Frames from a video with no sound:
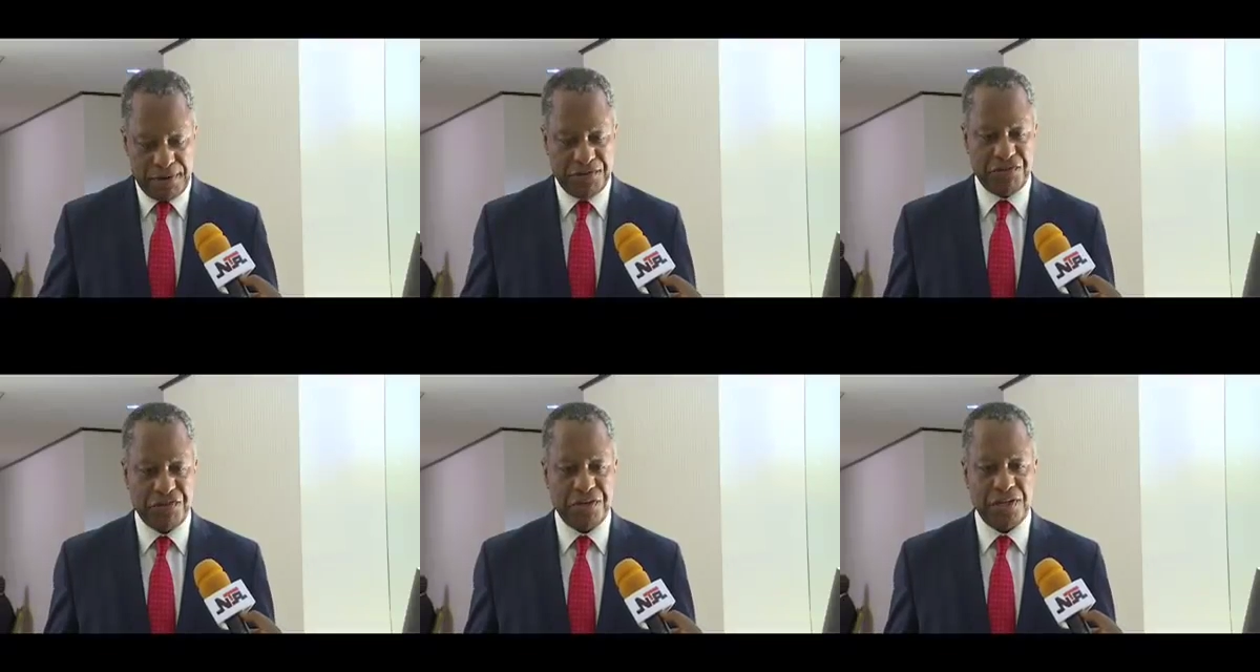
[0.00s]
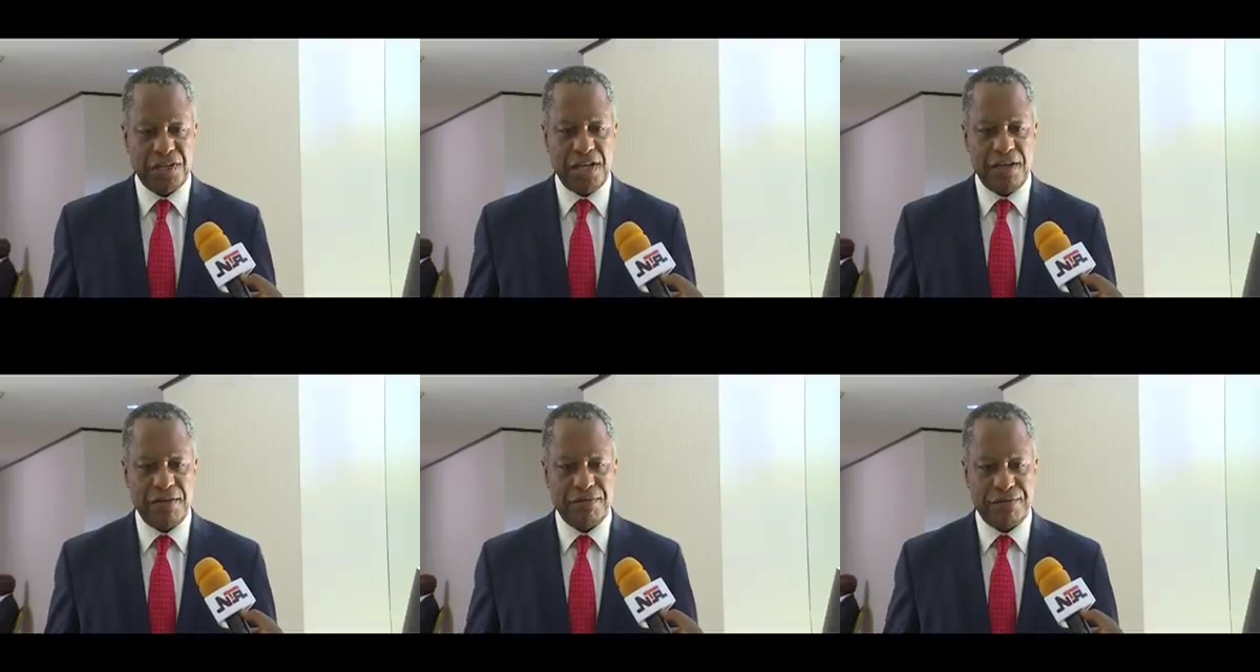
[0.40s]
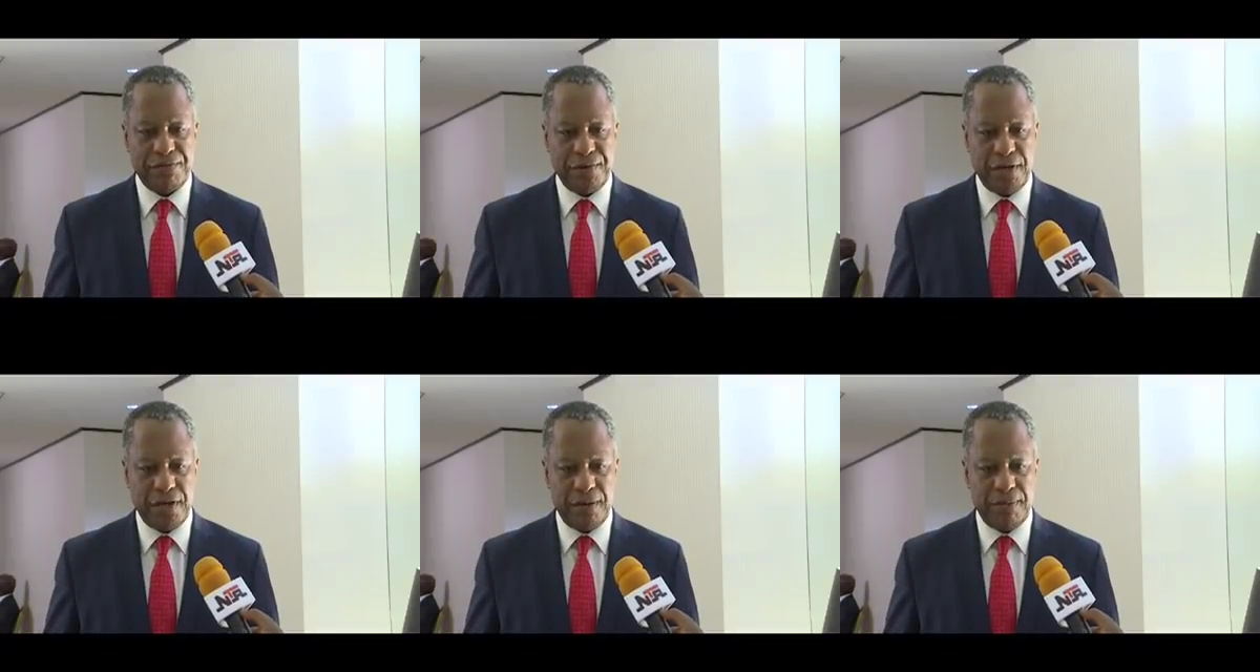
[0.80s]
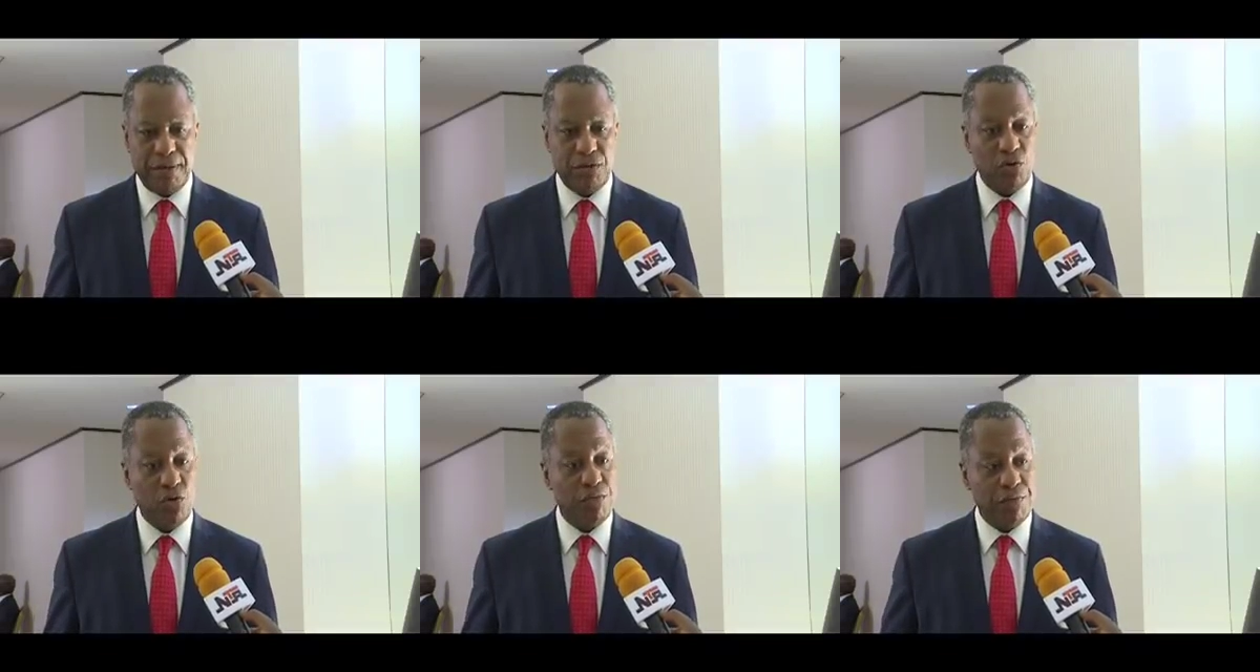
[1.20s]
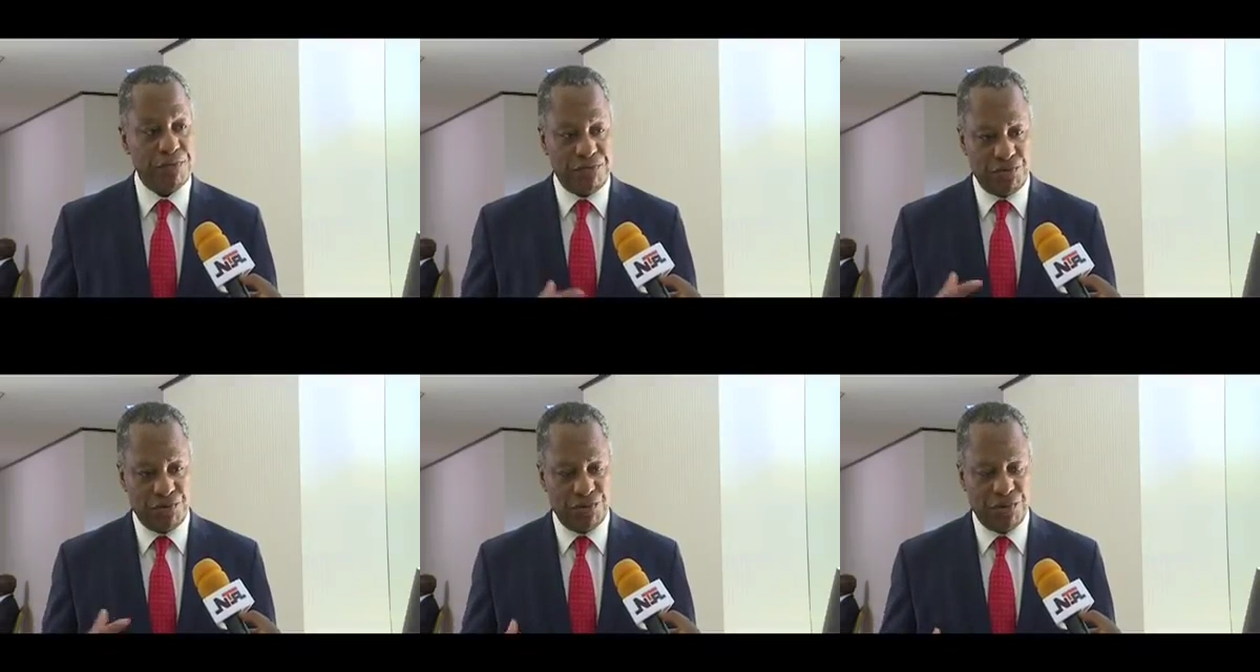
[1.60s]
President gave an
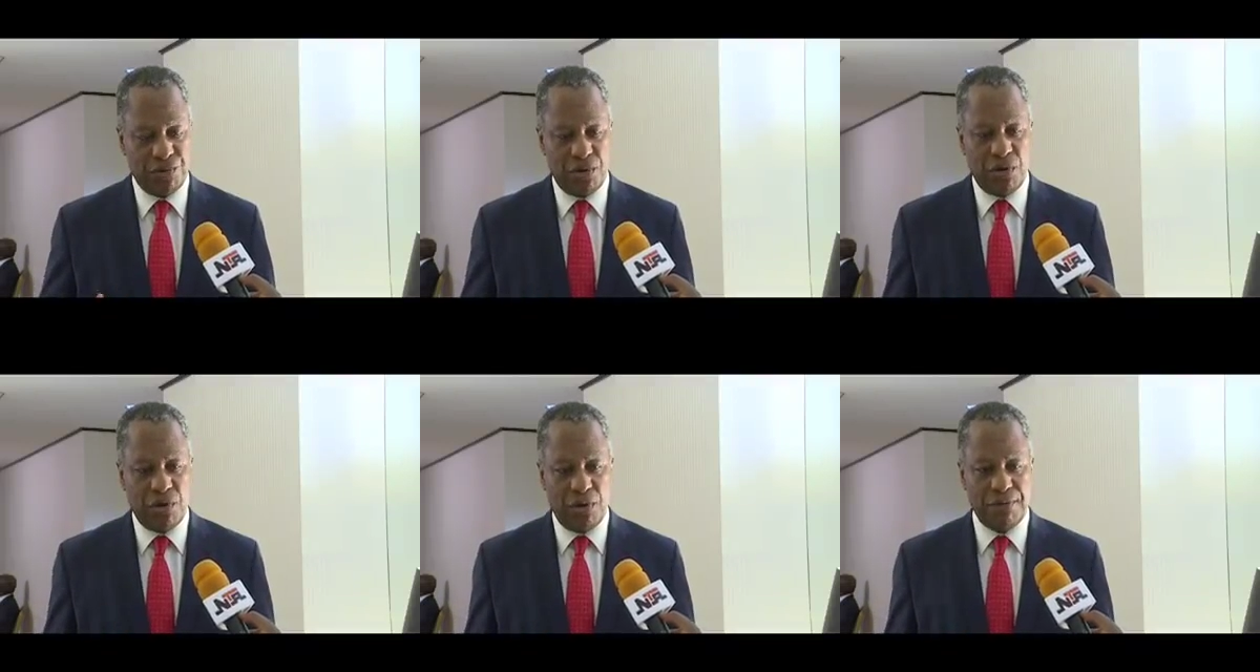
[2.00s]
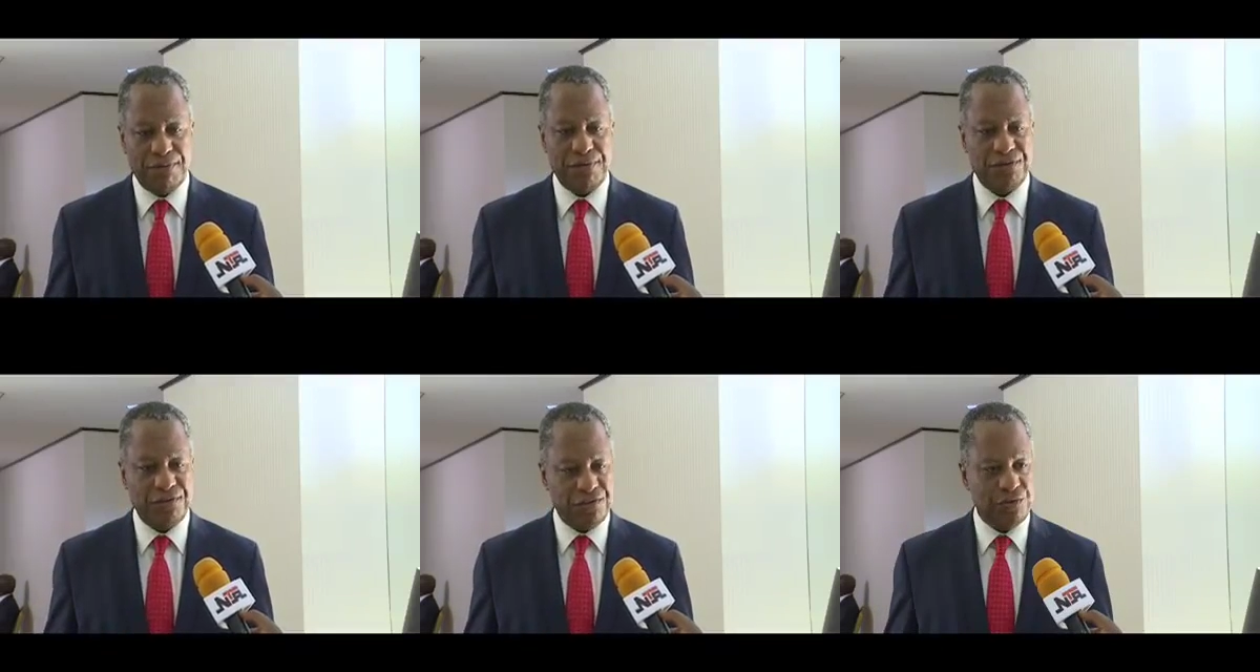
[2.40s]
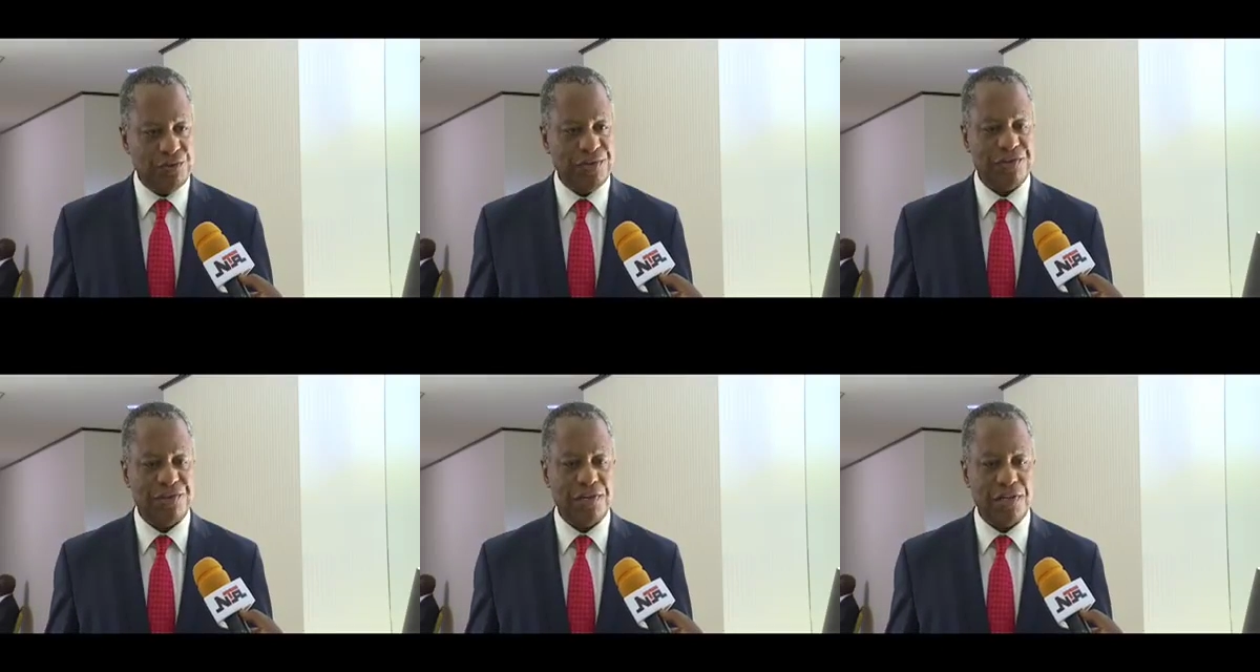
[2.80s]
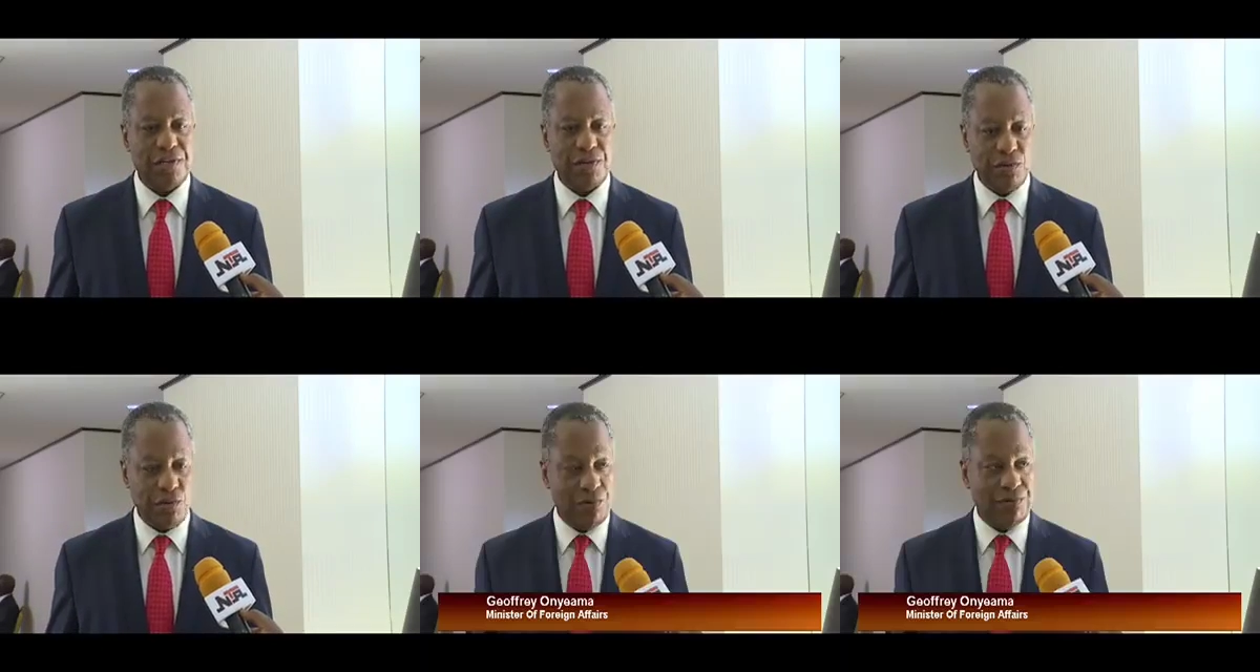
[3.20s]
overview of the situation in the